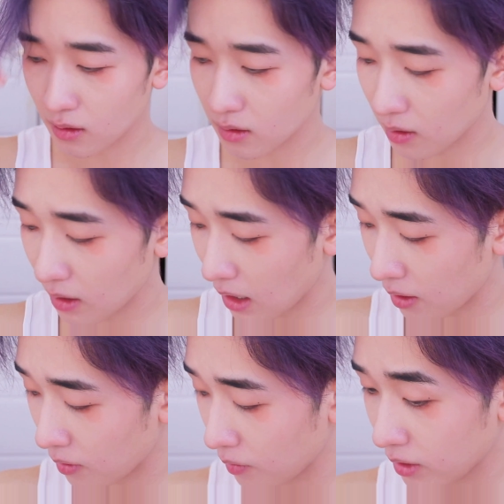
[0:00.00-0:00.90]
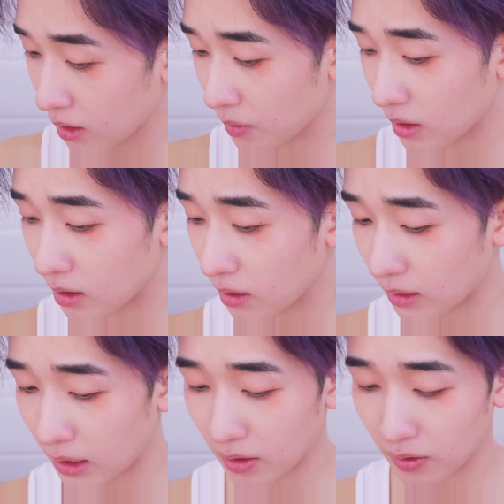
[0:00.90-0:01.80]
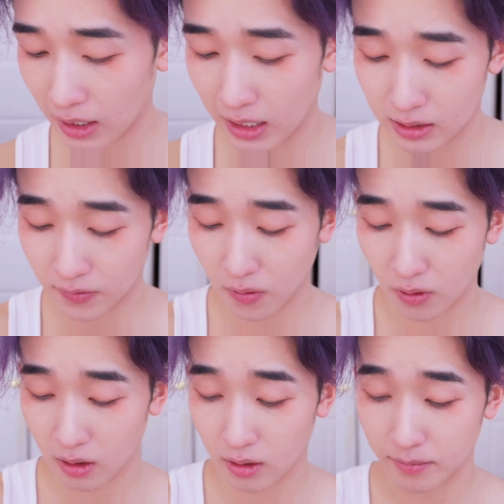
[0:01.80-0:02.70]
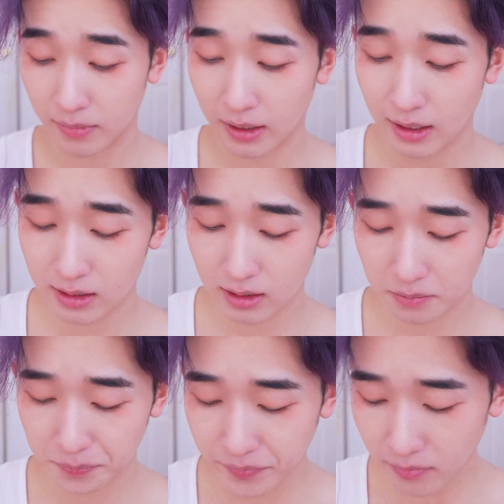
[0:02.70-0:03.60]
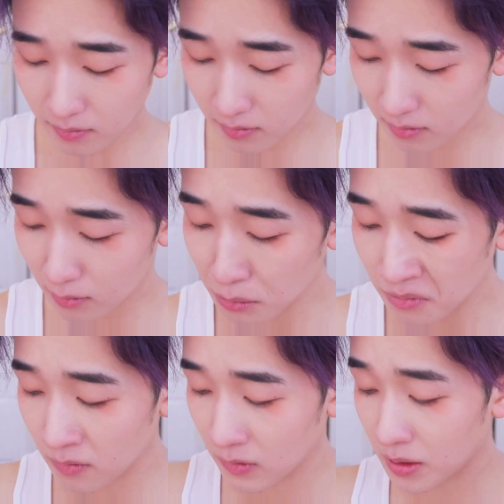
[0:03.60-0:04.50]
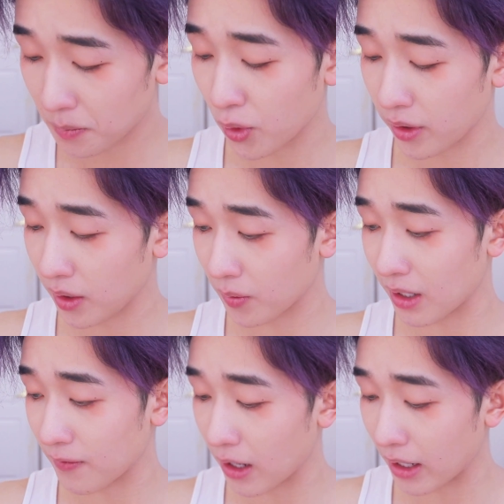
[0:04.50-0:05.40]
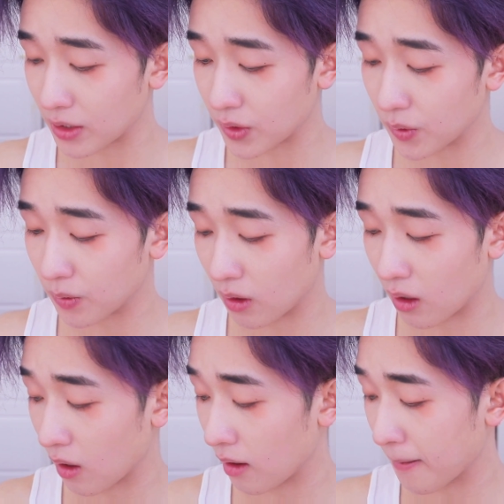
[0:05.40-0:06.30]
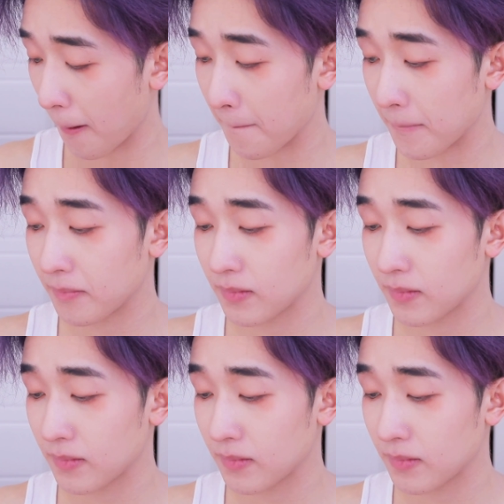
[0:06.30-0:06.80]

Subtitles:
So yeah, I really want to thank you guys for, I guess, supporting whatever I do on, on